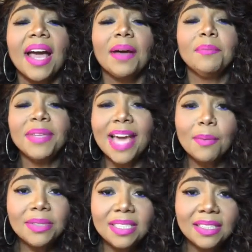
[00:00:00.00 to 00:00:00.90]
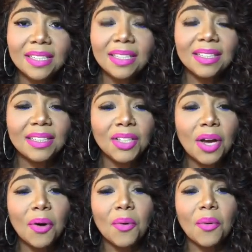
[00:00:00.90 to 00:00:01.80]
be able
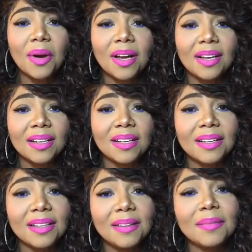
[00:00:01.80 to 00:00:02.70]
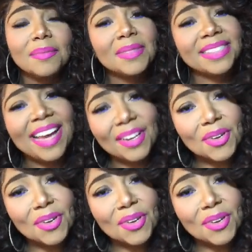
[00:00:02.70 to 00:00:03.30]
to, stand on